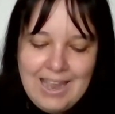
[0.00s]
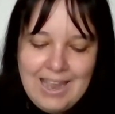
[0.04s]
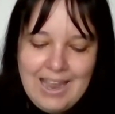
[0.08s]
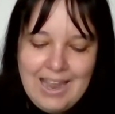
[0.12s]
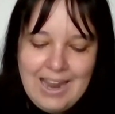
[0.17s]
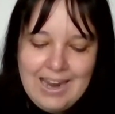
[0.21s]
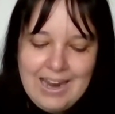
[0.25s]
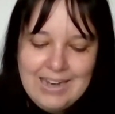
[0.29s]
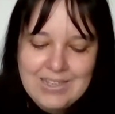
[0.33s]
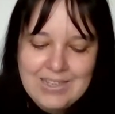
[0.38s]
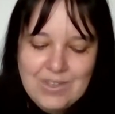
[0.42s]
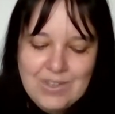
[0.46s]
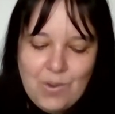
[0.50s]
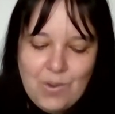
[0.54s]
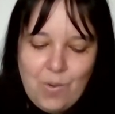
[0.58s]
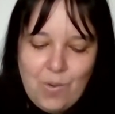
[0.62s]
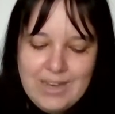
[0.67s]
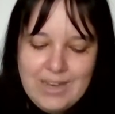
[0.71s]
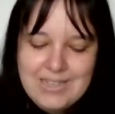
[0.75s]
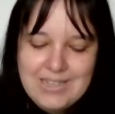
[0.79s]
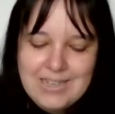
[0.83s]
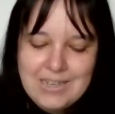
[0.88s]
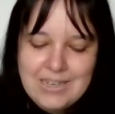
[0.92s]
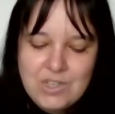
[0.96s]
it's
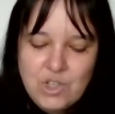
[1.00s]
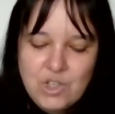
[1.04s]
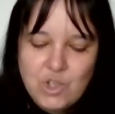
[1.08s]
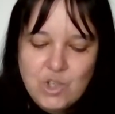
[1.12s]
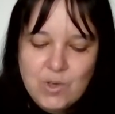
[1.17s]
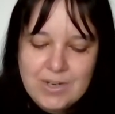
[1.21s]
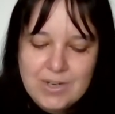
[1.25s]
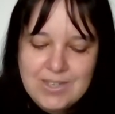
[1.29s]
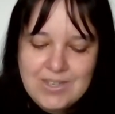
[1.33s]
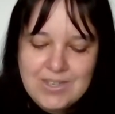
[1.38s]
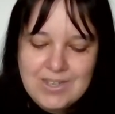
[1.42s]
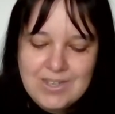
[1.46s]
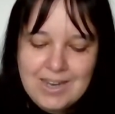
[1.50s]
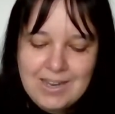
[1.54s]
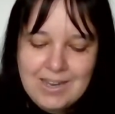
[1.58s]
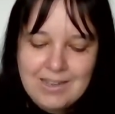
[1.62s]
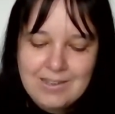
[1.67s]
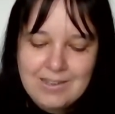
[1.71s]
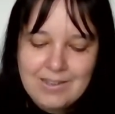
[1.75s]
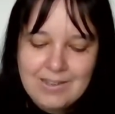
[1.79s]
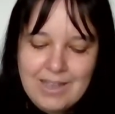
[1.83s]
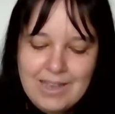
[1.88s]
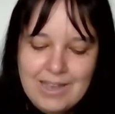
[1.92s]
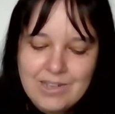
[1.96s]
quite
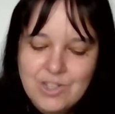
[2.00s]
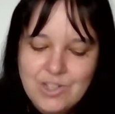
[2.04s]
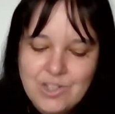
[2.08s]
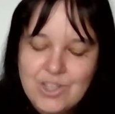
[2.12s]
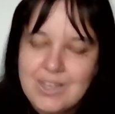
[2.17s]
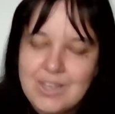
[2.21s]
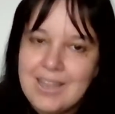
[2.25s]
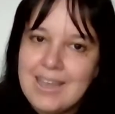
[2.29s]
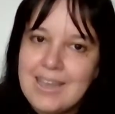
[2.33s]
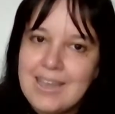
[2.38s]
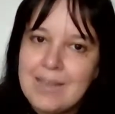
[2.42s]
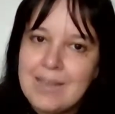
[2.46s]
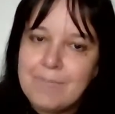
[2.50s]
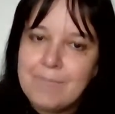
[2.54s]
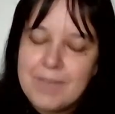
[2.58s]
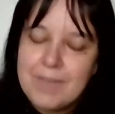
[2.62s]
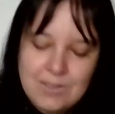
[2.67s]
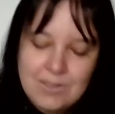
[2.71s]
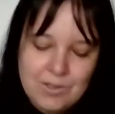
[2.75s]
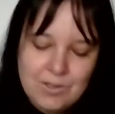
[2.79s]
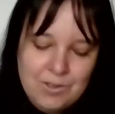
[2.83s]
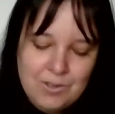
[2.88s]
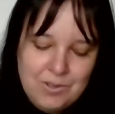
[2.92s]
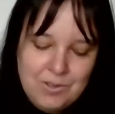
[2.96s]
interesting, actually,
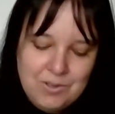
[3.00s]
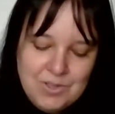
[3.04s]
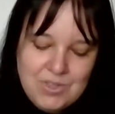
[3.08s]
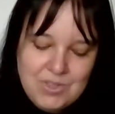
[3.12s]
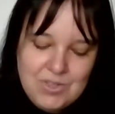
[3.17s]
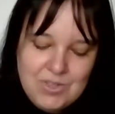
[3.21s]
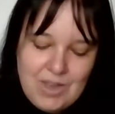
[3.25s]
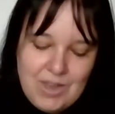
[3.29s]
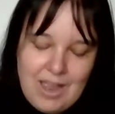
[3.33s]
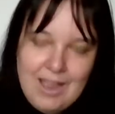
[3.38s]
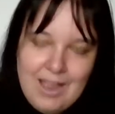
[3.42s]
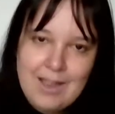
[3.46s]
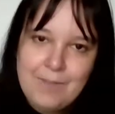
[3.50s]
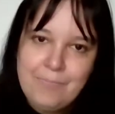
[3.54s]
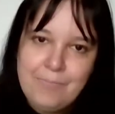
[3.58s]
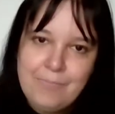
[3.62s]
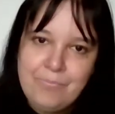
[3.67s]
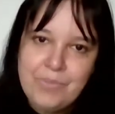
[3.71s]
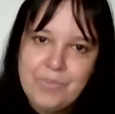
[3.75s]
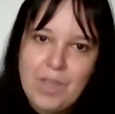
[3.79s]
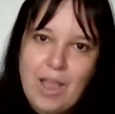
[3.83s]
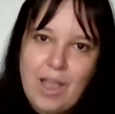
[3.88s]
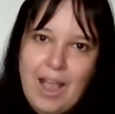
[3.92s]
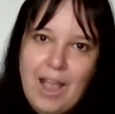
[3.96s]
because I
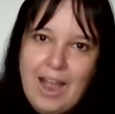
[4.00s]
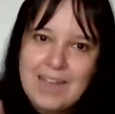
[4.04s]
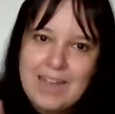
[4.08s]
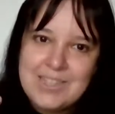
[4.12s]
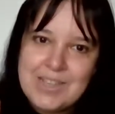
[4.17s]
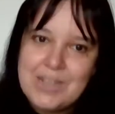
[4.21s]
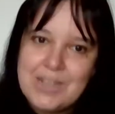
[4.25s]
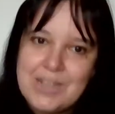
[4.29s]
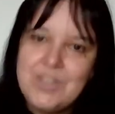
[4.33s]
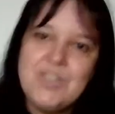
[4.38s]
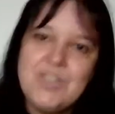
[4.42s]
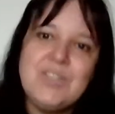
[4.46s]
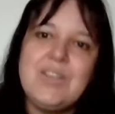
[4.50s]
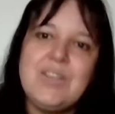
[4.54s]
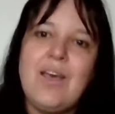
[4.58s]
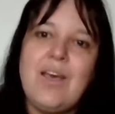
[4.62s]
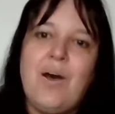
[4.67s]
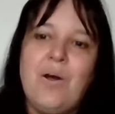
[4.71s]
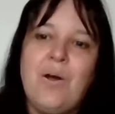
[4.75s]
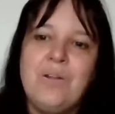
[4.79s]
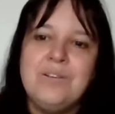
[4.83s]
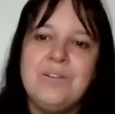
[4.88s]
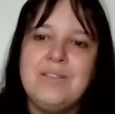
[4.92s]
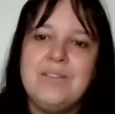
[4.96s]
said
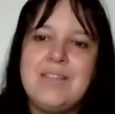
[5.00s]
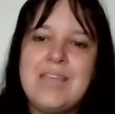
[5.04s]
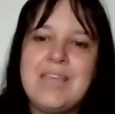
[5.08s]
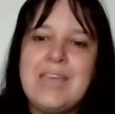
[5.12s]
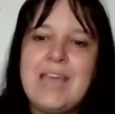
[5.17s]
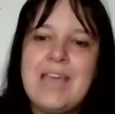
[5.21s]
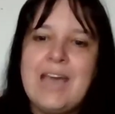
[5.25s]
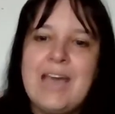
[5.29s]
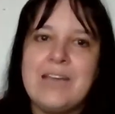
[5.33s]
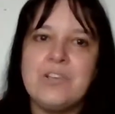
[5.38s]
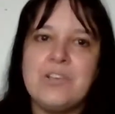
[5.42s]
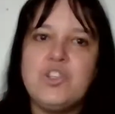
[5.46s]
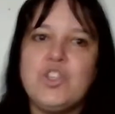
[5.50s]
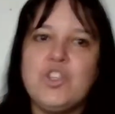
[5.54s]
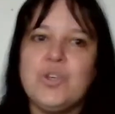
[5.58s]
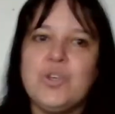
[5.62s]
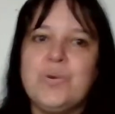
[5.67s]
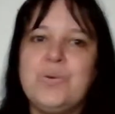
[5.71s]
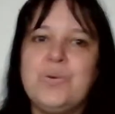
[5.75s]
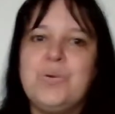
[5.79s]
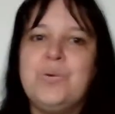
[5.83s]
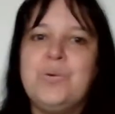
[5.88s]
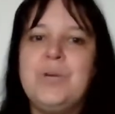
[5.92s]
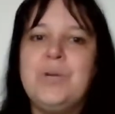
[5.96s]
on the
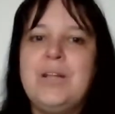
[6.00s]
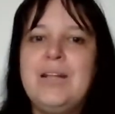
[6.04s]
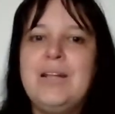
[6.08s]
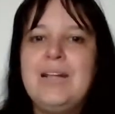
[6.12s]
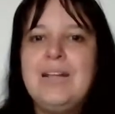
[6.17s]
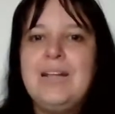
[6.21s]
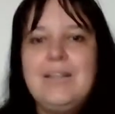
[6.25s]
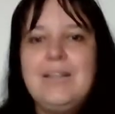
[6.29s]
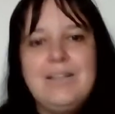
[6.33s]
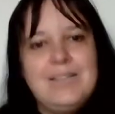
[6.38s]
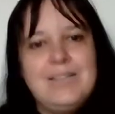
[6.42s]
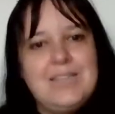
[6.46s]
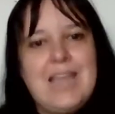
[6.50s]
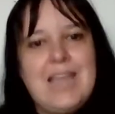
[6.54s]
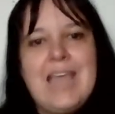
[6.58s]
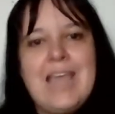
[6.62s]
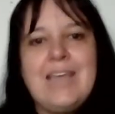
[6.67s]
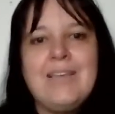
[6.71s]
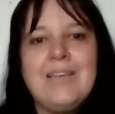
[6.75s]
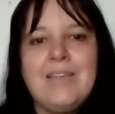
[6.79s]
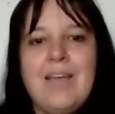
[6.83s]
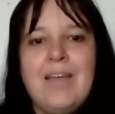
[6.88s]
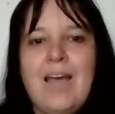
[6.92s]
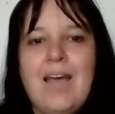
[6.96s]
actual
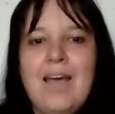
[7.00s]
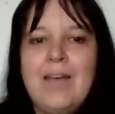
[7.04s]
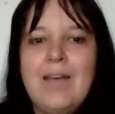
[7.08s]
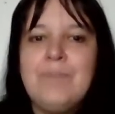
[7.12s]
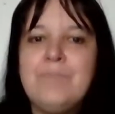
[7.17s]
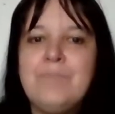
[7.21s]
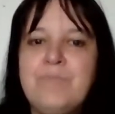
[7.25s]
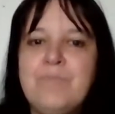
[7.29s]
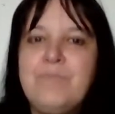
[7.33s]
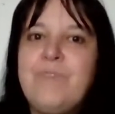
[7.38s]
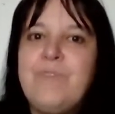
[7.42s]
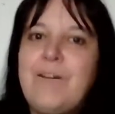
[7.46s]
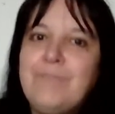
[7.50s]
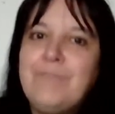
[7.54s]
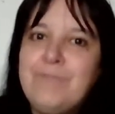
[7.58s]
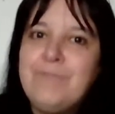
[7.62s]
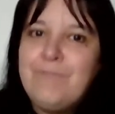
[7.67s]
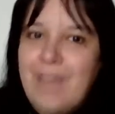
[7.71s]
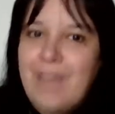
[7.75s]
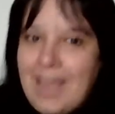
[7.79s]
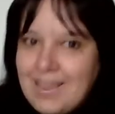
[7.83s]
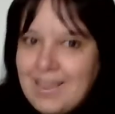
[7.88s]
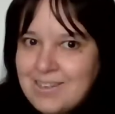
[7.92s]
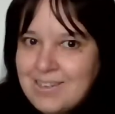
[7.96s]
thing, fun
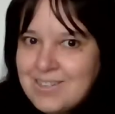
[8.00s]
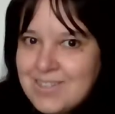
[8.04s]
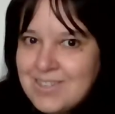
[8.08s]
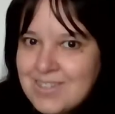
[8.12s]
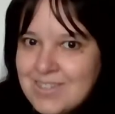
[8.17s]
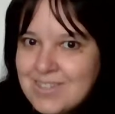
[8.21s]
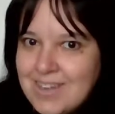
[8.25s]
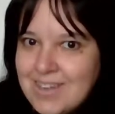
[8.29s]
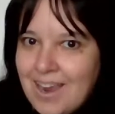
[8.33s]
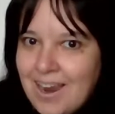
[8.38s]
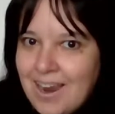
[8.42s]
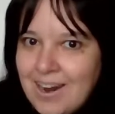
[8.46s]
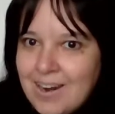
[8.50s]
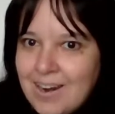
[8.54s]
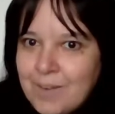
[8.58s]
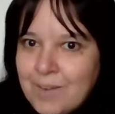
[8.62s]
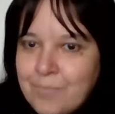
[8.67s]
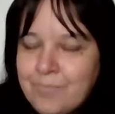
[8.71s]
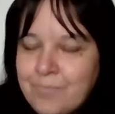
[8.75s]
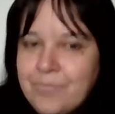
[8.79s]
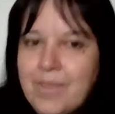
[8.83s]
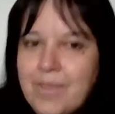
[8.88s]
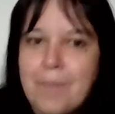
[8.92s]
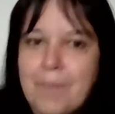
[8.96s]
facts
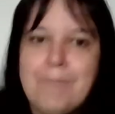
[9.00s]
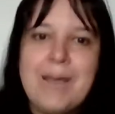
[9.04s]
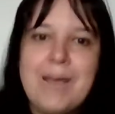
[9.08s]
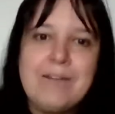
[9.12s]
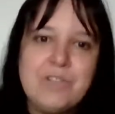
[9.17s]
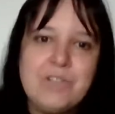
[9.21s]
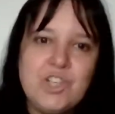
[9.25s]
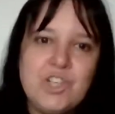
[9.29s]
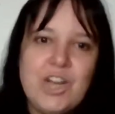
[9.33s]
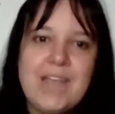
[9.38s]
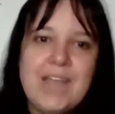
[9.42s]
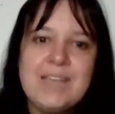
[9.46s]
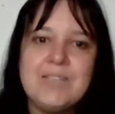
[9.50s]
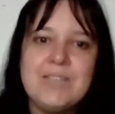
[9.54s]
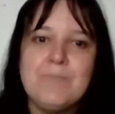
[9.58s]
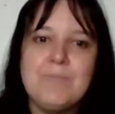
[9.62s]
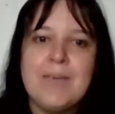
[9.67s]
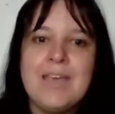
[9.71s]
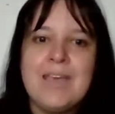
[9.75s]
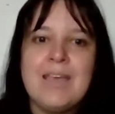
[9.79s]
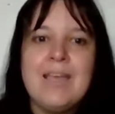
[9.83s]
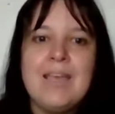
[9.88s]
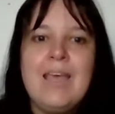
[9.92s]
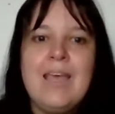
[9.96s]
about
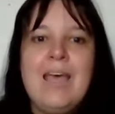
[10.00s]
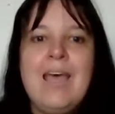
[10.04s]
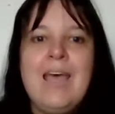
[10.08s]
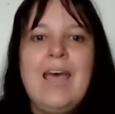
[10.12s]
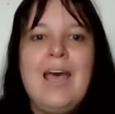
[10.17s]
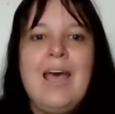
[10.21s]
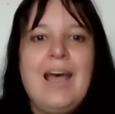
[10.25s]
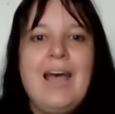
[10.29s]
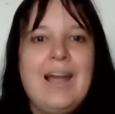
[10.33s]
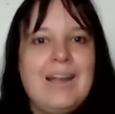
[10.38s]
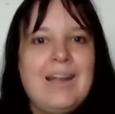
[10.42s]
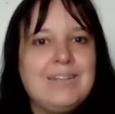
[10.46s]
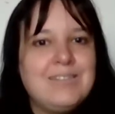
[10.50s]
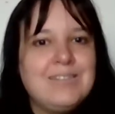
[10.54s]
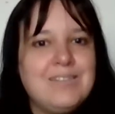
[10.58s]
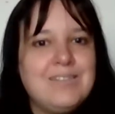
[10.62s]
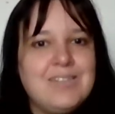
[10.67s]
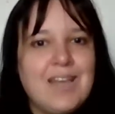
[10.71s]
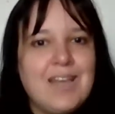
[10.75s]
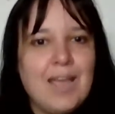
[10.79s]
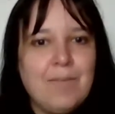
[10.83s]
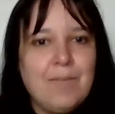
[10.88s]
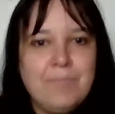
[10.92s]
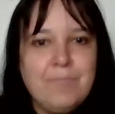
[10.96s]
Shakespeare. And
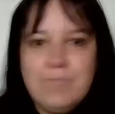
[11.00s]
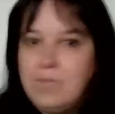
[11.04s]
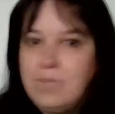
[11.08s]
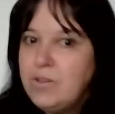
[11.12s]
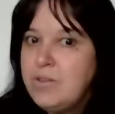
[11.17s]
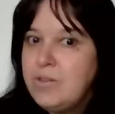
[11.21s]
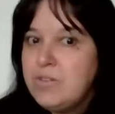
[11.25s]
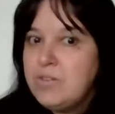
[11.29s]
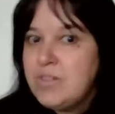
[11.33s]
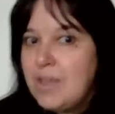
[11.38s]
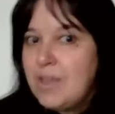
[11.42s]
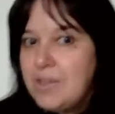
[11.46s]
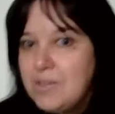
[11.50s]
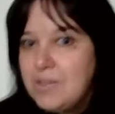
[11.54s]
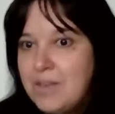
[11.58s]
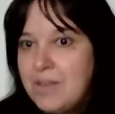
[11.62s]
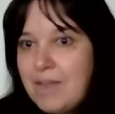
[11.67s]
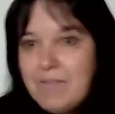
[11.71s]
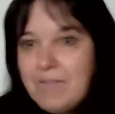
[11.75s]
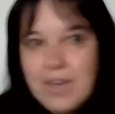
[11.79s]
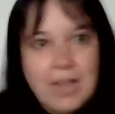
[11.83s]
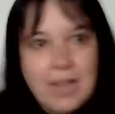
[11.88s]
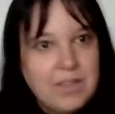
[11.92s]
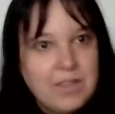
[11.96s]
so you
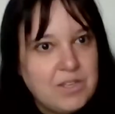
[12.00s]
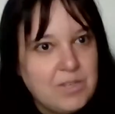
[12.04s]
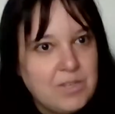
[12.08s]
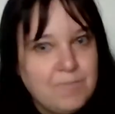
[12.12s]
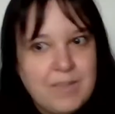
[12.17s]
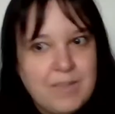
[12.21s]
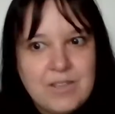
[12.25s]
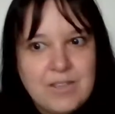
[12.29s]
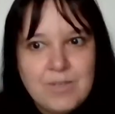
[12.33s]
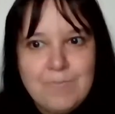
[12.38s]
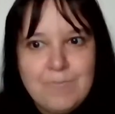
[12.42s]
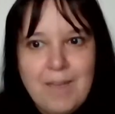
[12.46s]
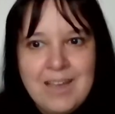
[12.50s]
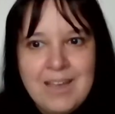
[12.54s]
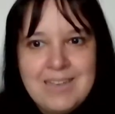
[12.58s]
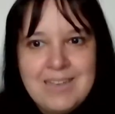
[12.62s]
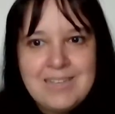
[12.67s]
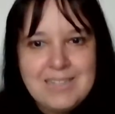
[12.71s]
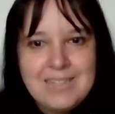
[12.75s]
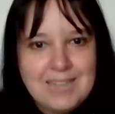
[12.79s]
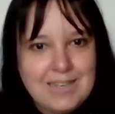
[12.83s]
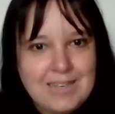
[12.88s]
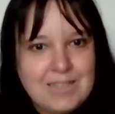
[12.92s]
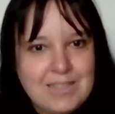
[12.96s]
never know, this
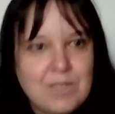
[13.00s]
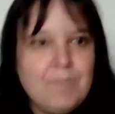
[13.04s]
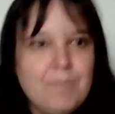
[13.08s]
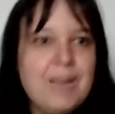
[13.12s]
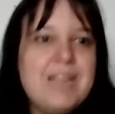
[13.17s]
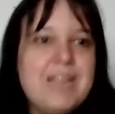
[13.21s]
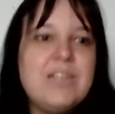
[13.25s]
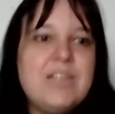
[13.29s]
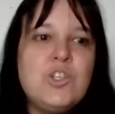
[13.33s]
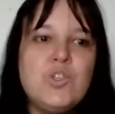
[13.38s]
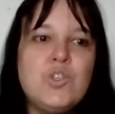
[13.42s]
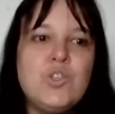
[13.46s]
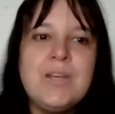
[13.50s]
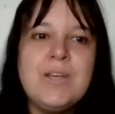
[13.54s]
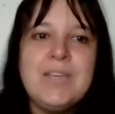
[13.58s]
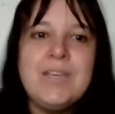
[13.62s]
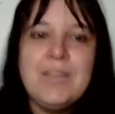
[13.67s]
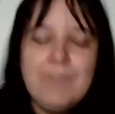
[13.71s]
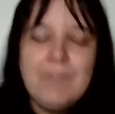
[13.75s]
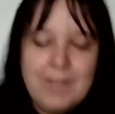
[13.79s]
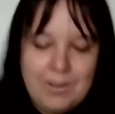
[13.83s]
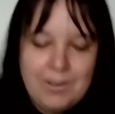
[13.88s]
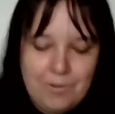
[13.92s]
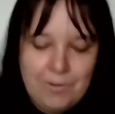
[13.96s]
might intrigue
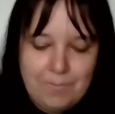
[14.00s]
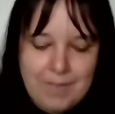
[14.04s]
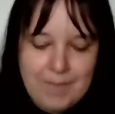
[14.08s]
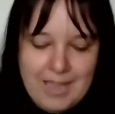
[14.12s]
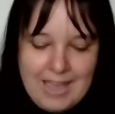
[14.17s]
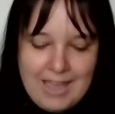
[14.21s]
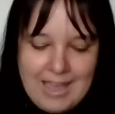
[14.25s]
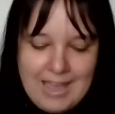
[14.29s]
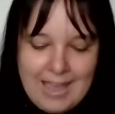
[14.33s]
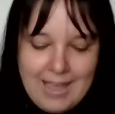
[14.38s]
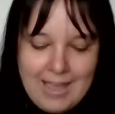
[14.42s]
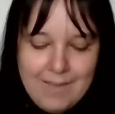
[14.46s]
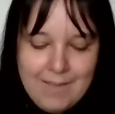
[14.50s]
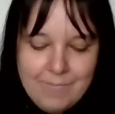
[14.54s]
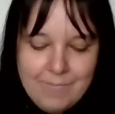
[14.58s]
you a little bit here.